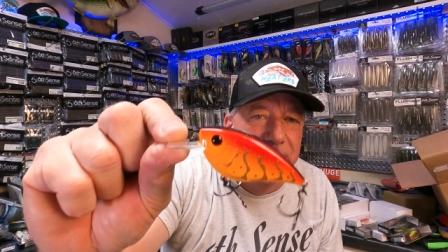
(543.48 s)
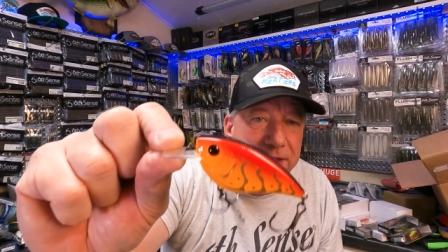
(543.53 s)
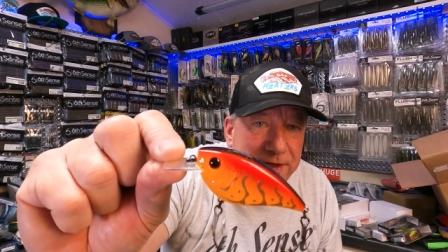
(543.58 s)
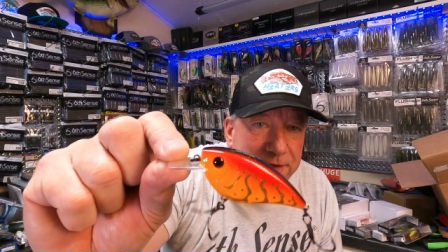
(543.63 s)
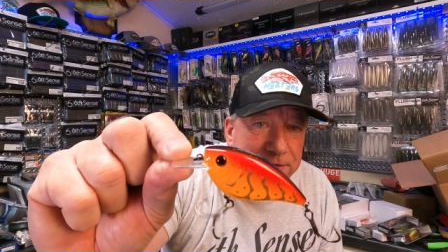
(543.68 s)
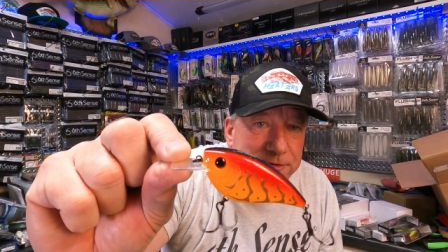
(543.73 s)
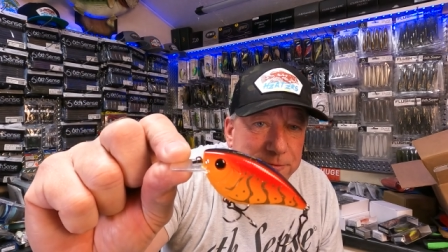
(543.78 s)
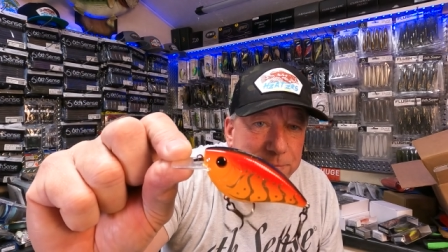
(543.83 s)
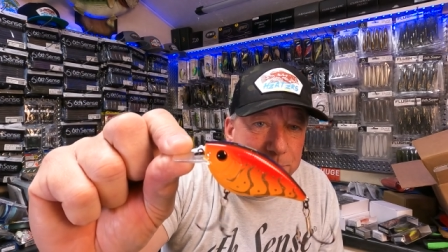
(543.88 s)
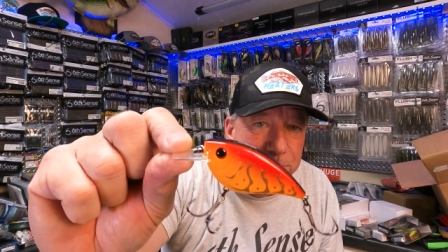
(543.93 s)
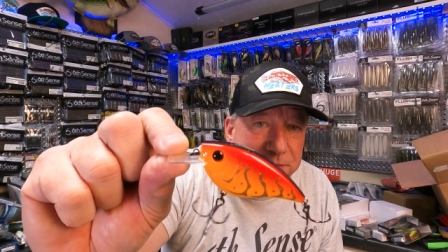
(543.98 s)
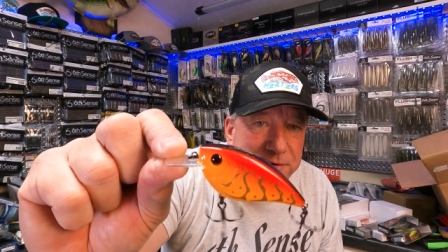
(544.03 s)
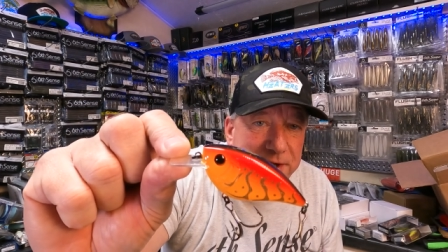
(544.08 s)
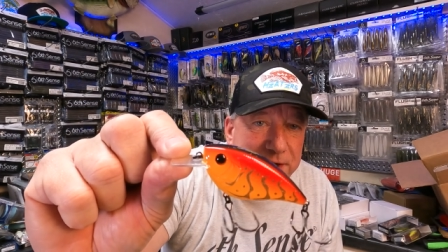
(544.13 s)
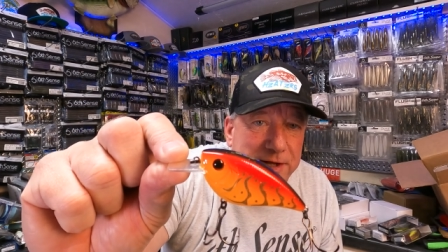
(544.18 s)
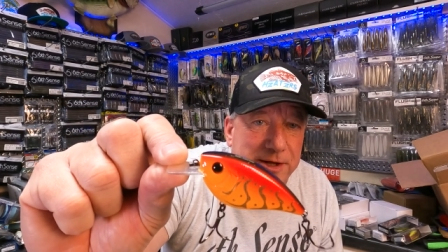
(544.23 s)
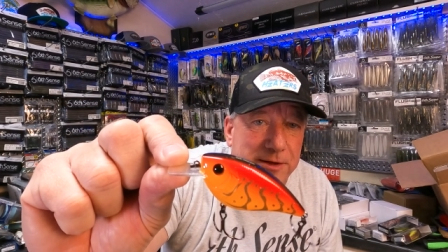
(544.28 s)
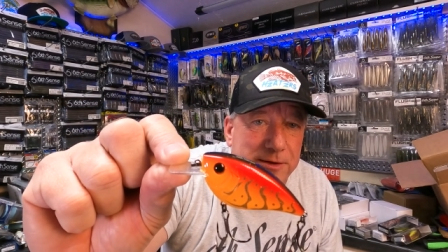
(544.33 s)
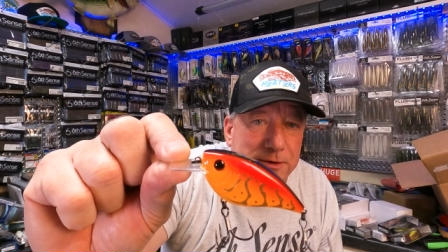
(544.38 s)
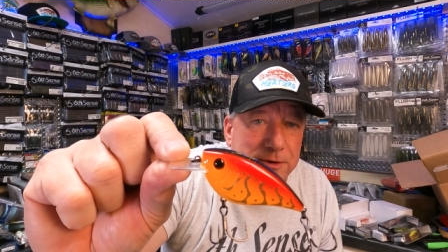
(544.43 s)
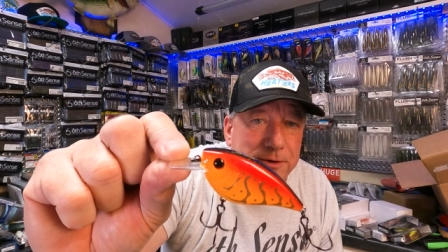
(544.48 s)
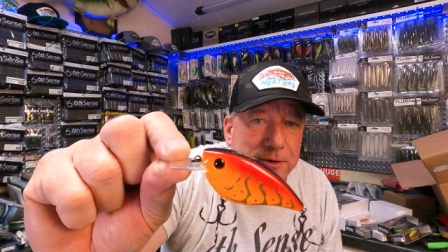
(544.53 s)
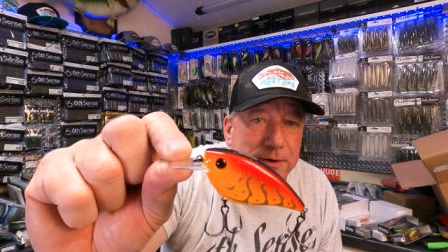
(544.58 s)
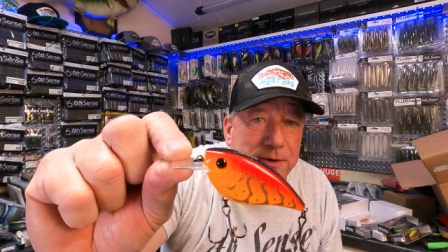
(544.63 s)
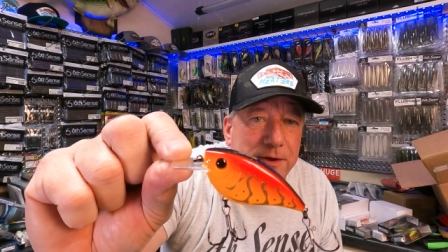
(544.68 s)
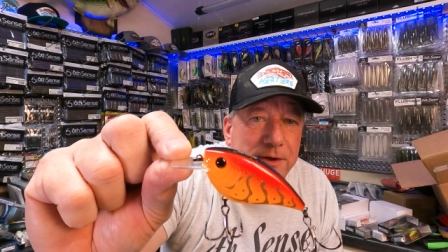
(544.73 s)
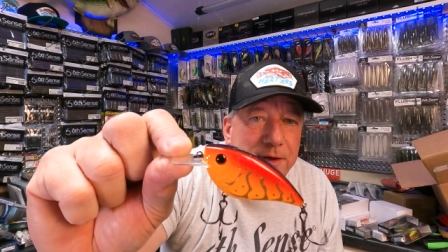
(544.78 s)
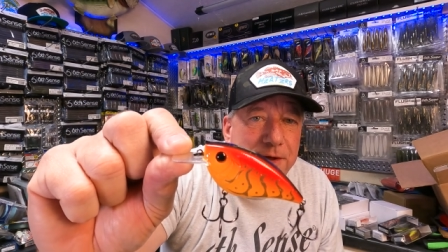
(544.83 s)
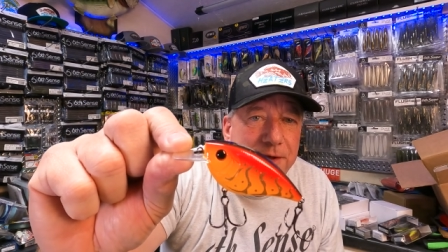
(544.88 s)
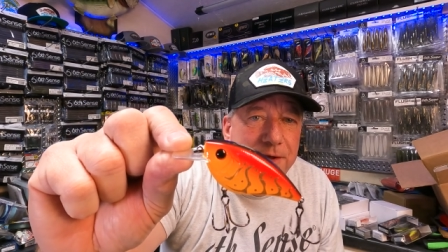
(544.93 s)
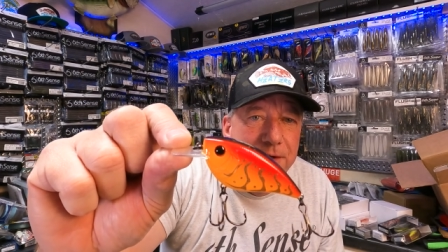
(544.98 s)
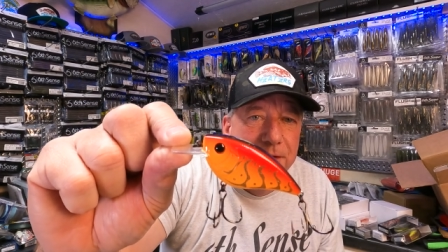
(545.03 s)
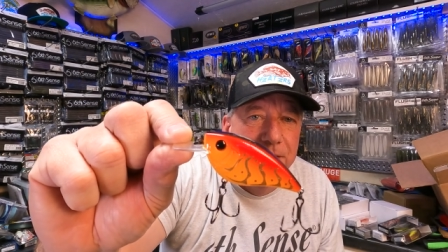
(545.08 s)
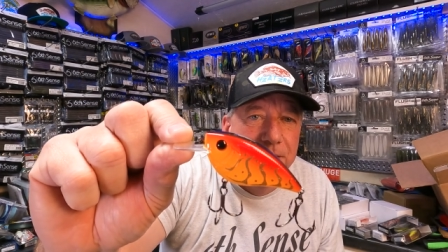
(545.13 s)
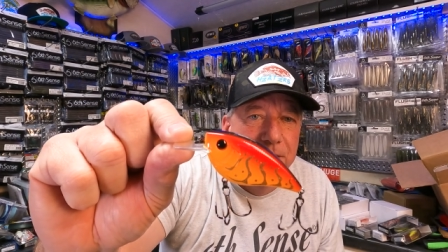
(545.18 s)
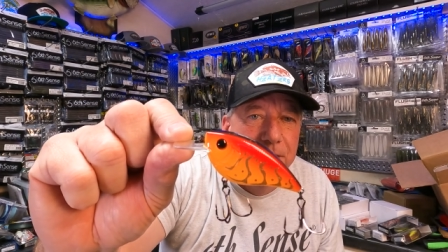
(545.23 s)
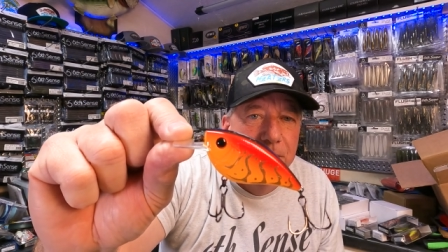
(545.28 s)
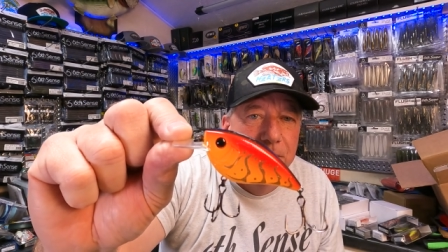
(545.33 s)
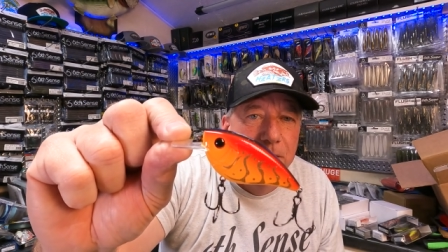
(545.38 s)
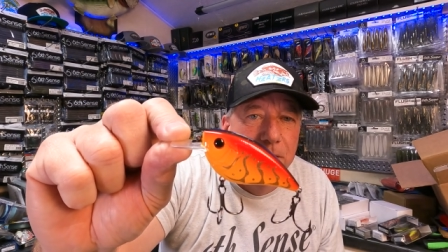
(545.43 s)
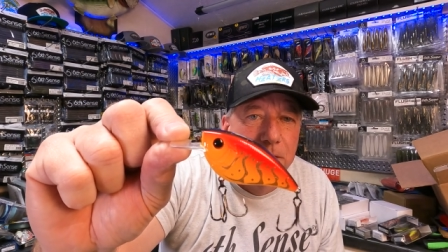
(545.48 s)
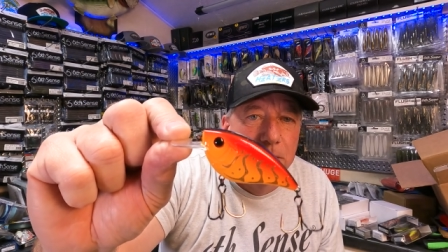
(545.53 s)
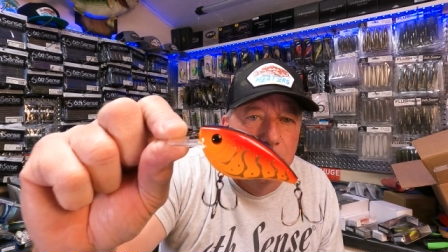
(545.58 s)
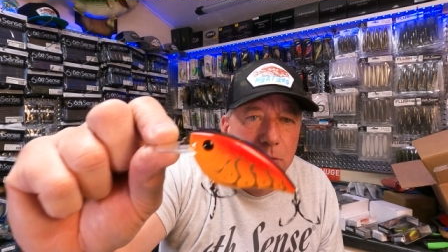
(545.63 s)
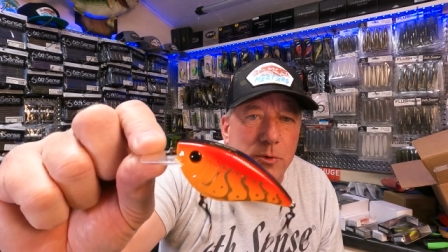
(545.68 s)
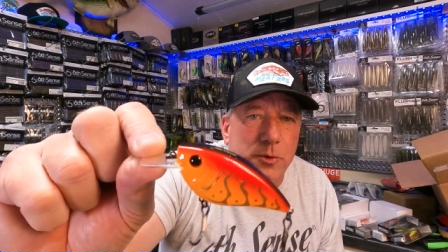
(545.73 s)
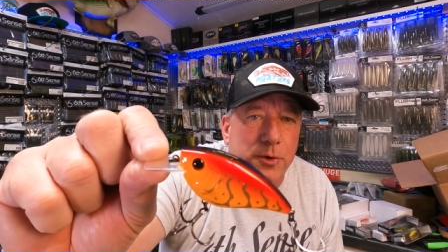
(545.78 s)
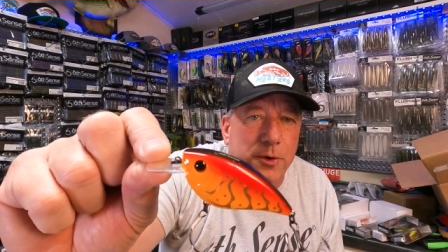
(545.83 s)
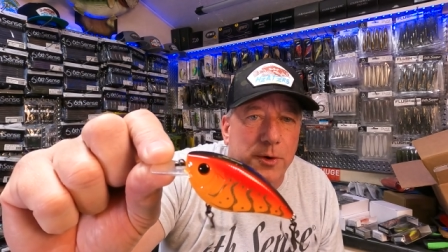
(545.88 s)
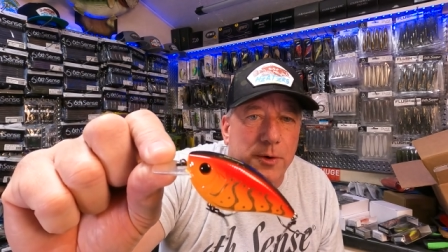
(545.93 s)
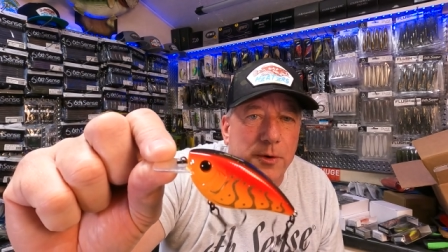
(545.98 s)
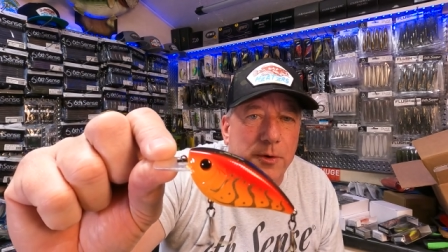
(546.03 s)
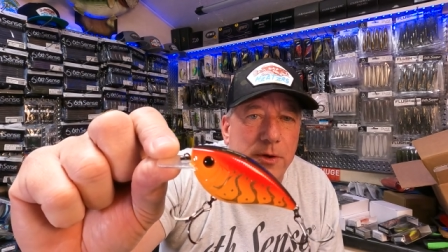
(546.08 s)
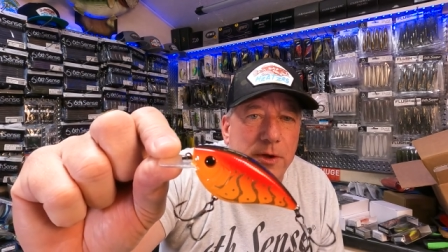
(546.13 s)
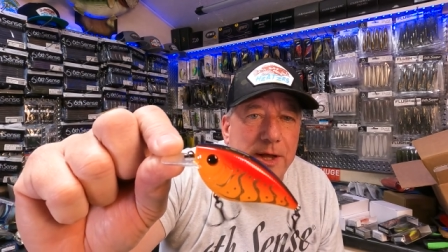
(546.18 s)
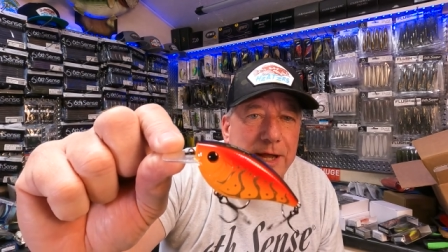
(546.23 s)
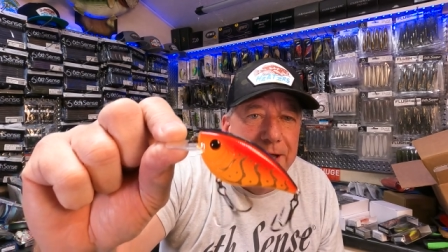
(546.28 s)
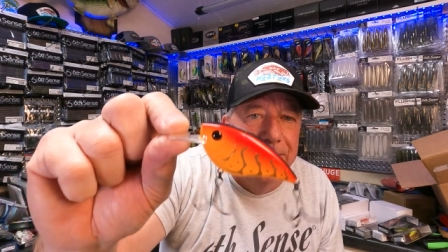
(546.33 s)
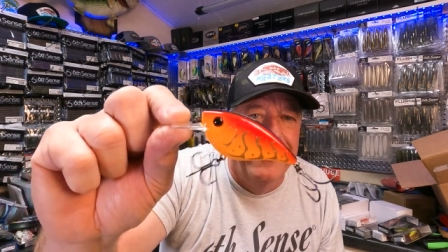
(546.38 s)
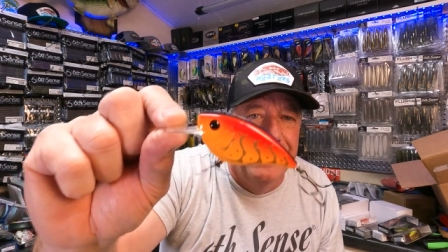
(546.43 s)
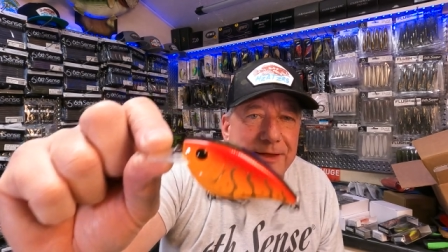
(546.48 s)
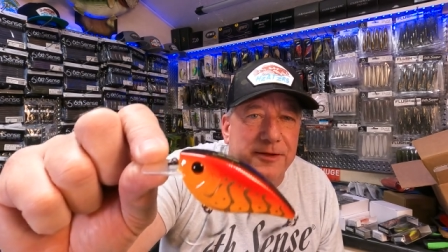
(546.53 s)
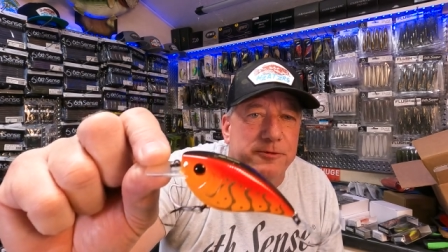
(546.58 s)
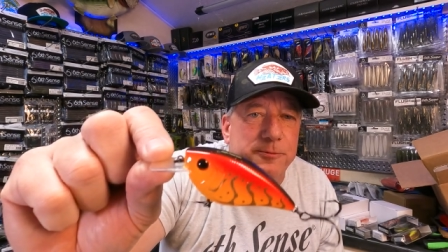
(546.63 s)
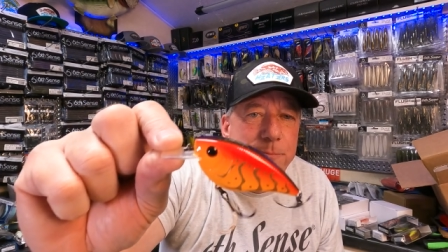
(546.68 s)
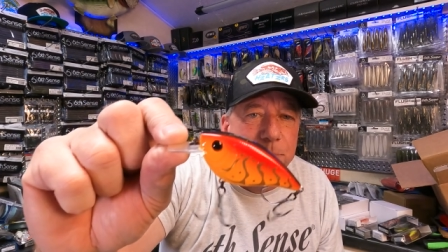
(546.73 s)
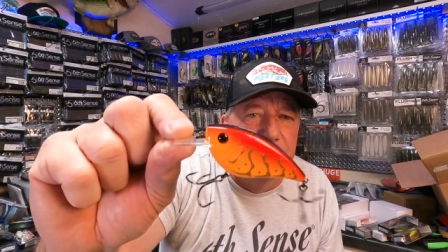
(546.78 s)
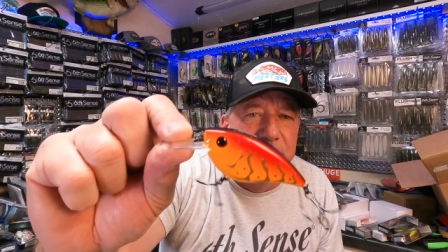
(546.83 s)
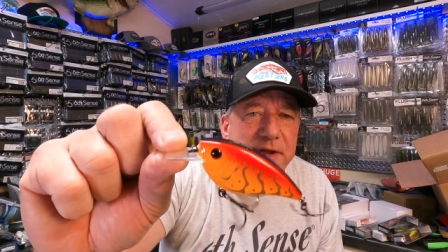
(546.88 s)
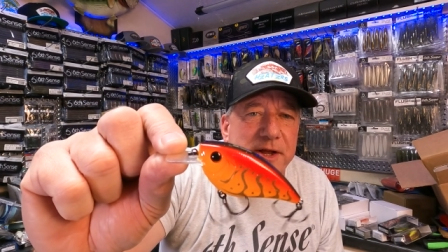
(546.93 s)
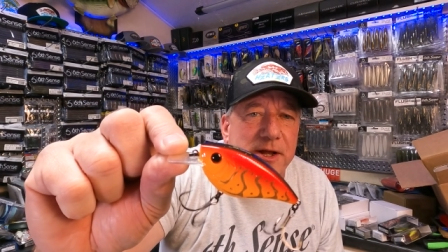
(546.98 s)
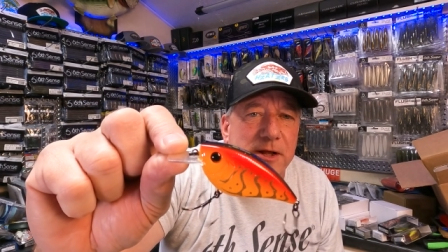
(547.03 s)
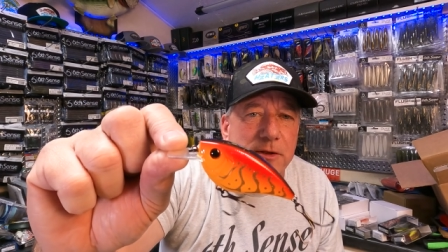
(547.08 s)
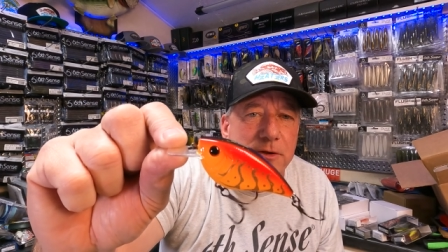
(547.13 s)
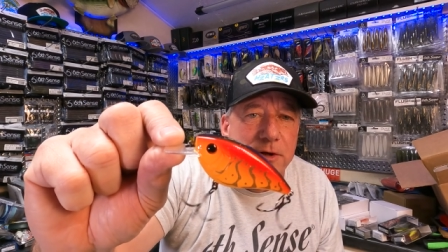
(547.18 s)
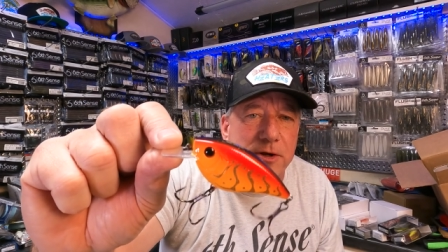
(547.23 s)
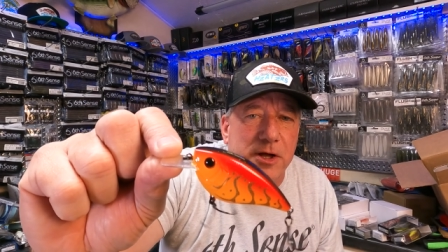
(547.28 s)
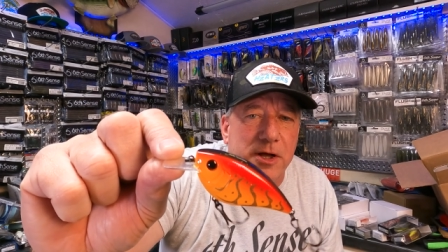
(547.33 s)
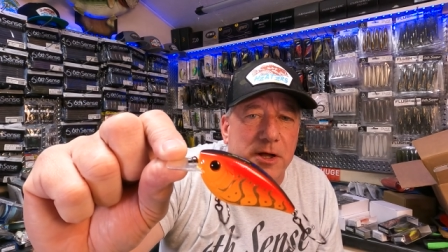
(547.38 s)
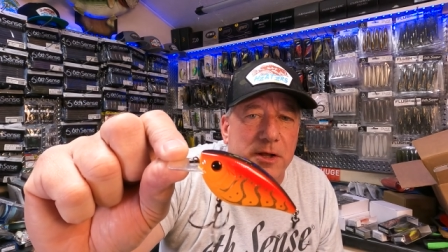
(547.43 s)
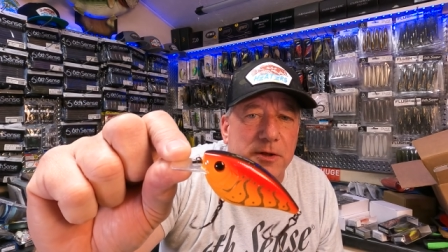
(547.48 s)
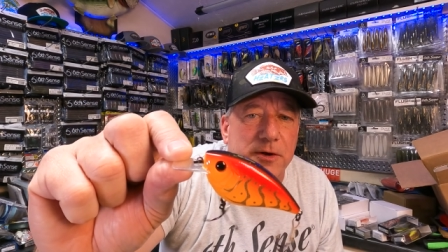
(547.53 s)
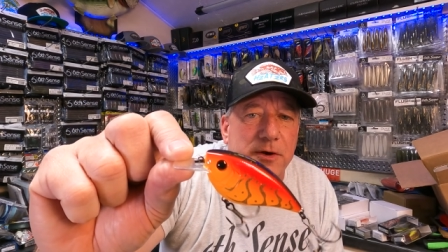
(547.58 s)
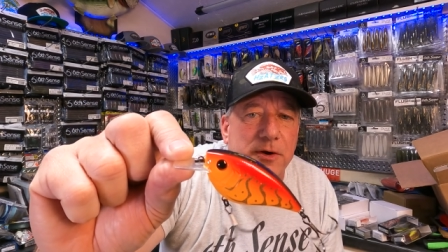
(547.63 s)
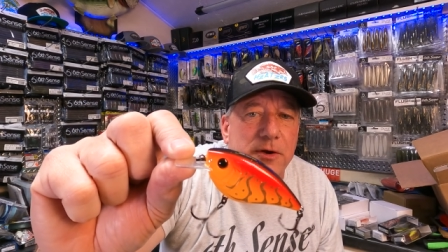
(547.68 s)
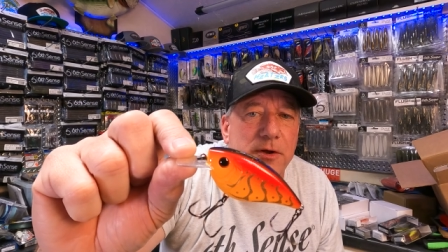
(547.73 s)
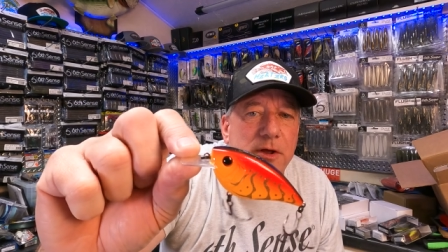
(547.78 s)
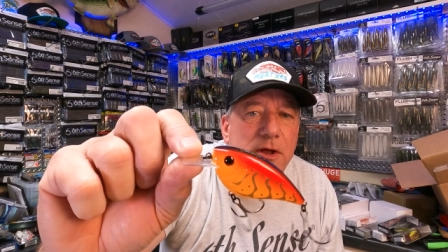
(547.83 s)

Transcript: this particular lure in this particular color,